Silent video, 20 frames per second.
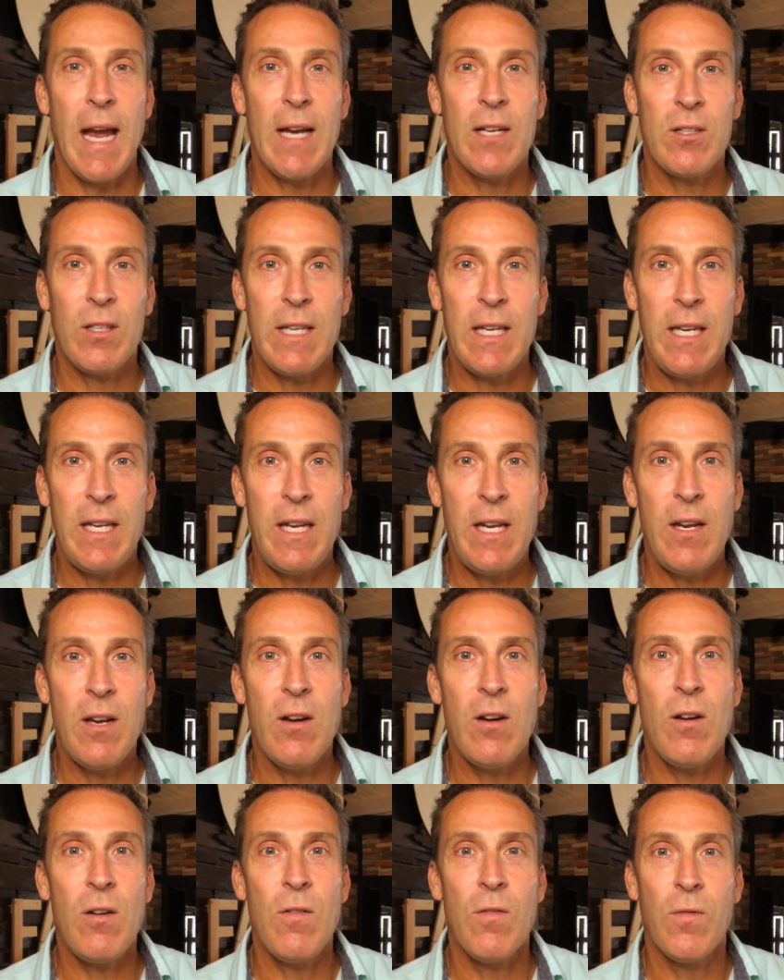actually
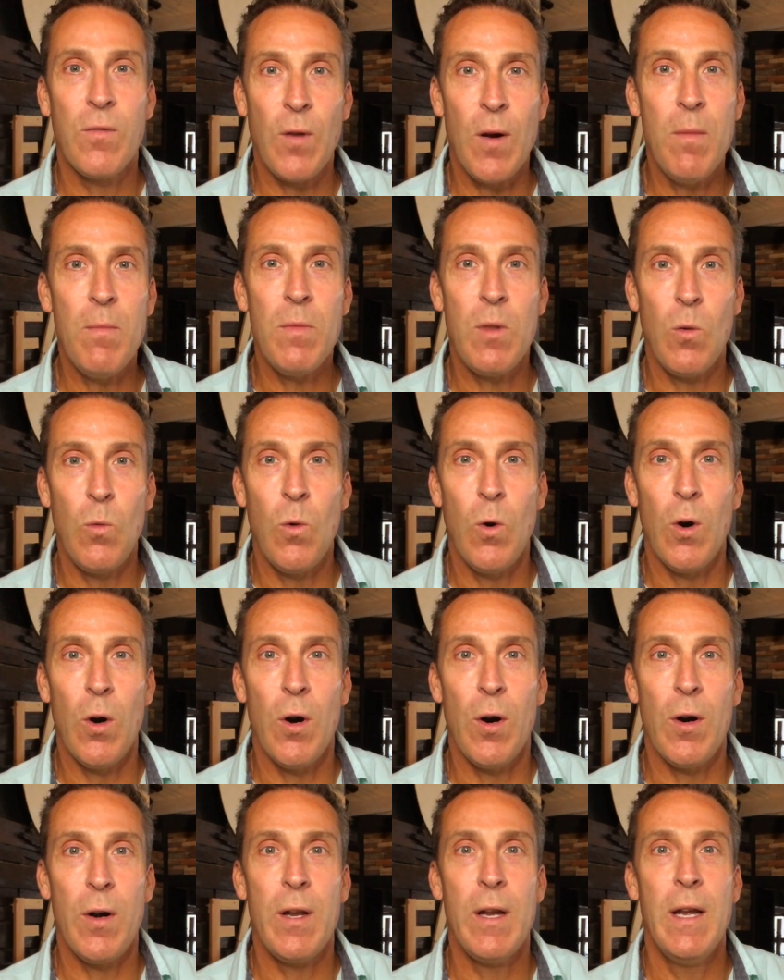hear from the
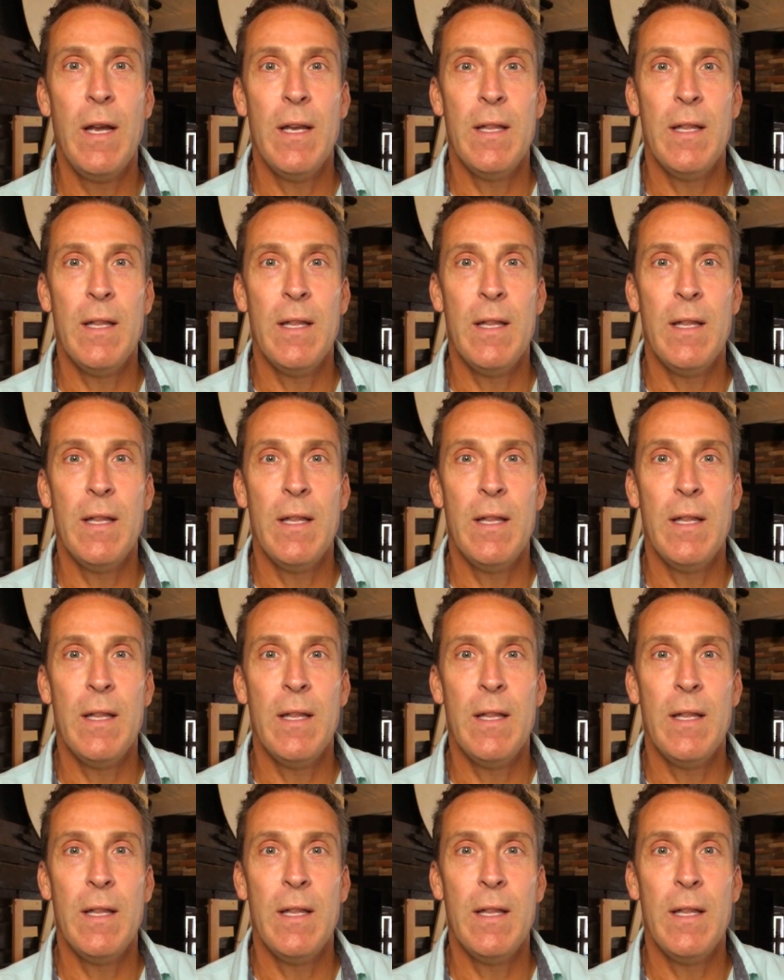Word